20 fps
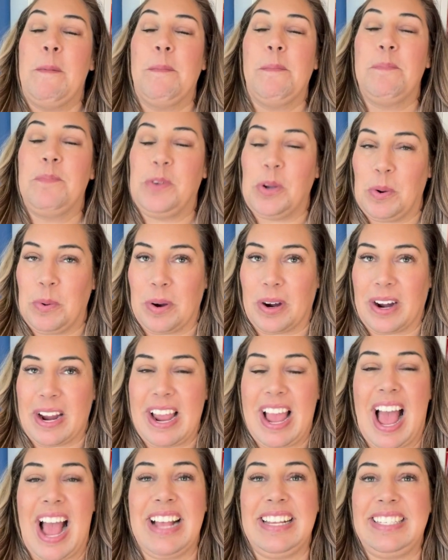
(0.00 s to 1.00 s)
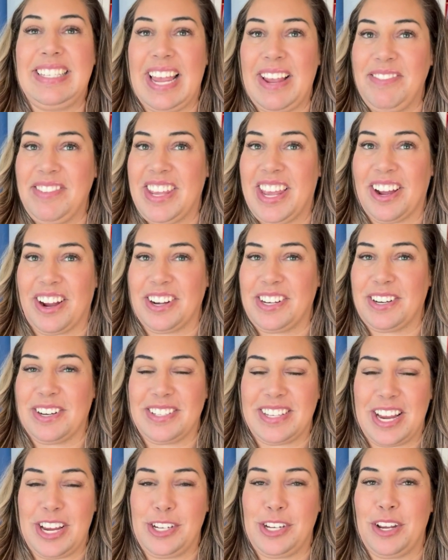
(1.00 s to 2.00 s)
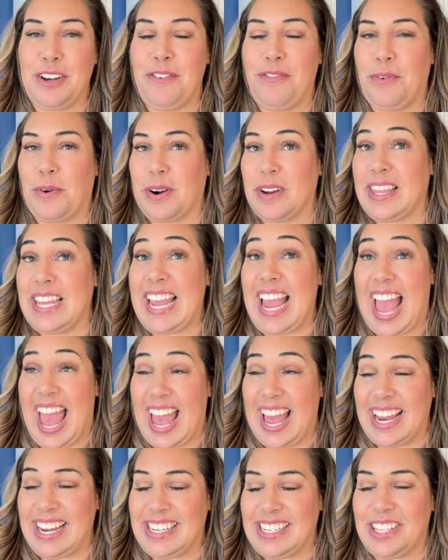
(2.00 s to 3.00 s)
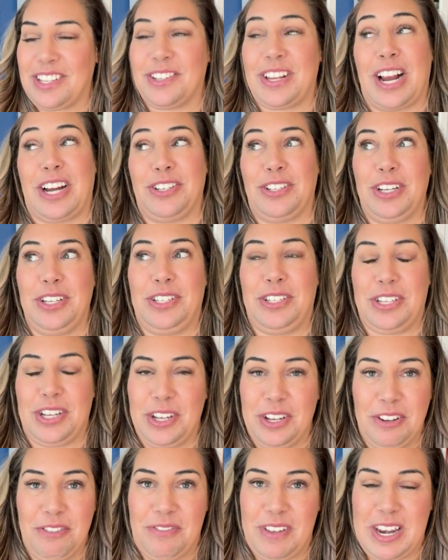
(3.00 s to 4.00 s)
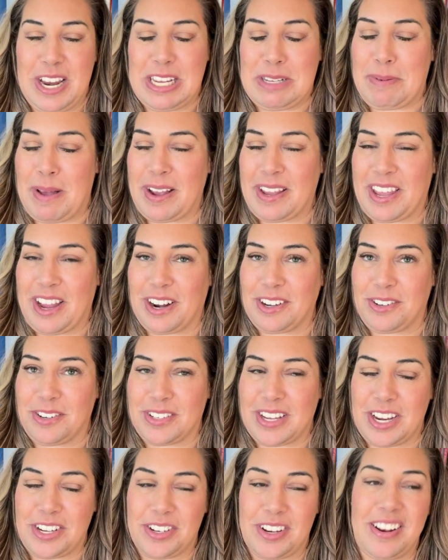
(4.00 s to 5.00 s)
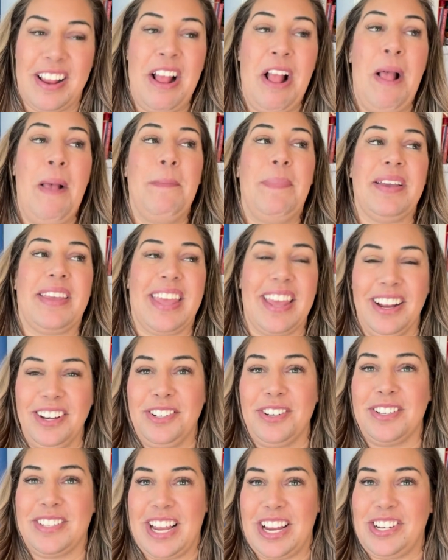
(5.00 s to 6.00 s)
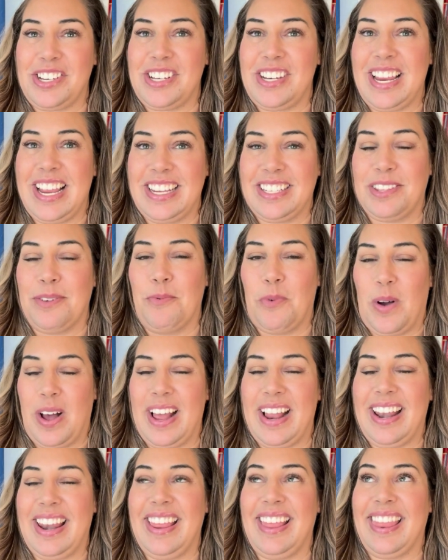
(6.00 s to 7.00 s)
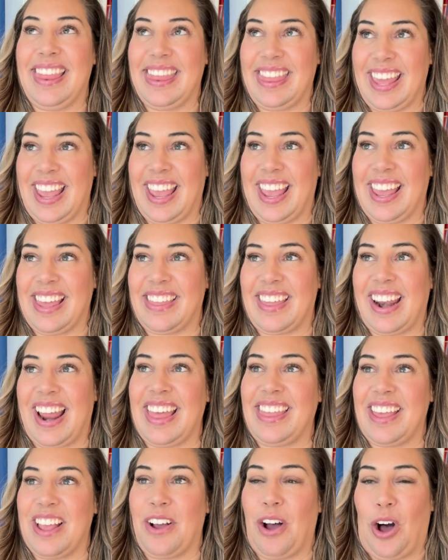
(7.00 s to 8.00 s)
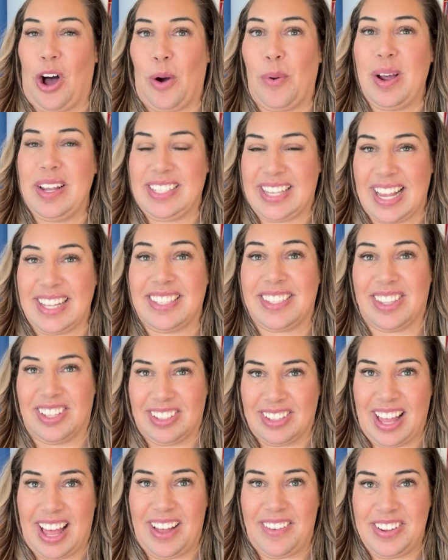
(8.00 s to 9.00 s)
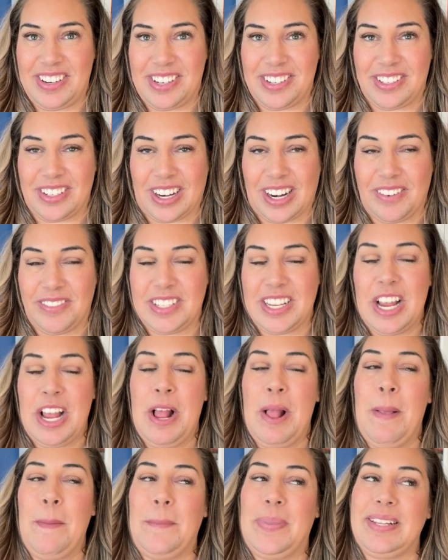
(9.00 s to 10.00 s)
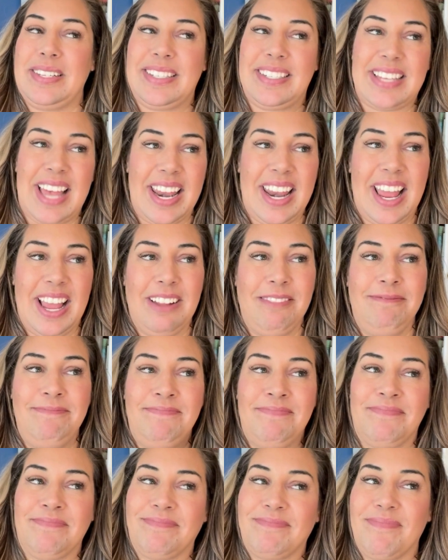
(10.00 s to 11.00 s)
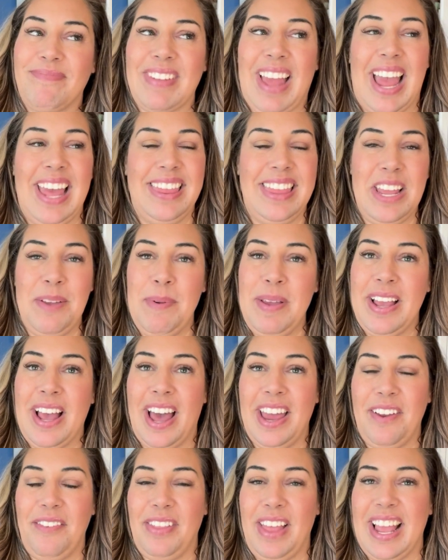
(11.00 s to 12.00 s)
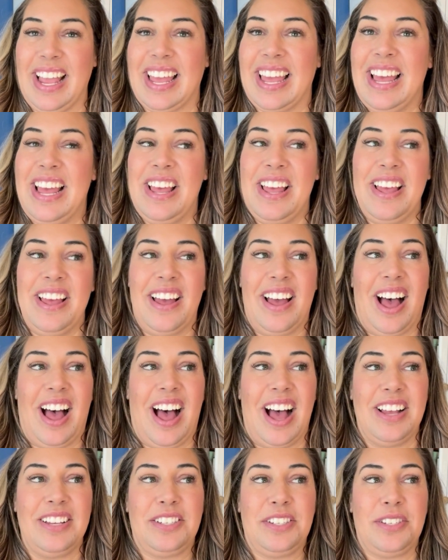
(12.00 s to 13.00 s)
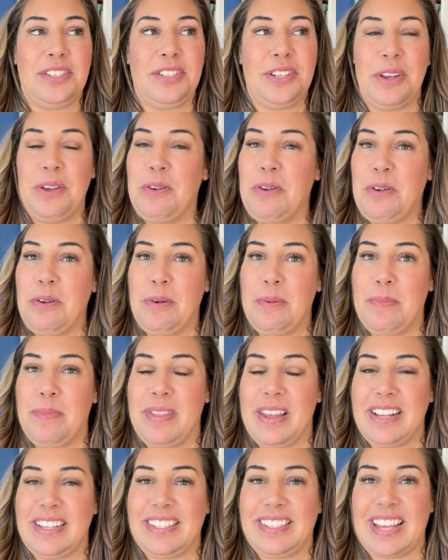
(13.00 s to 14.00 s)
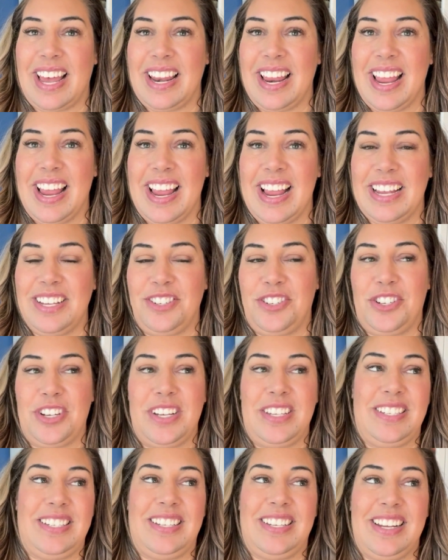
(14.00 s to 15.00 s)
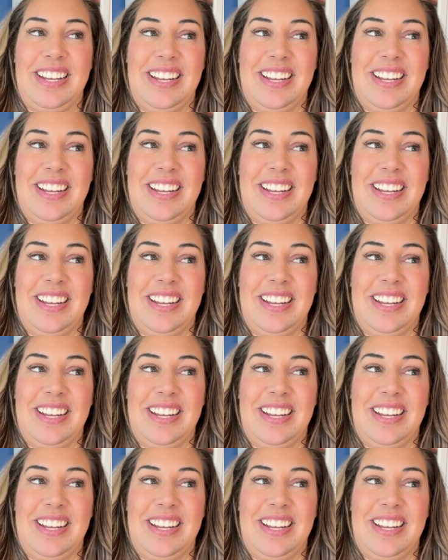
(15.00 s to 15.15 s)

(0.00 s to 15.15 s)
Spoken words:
Don't worry, I saved characterization for the end. There's actually 2 videos about characterization. But characterization is the one thing that I think always gets the love it deserves. But setting, I think we kind of assume that setting is just,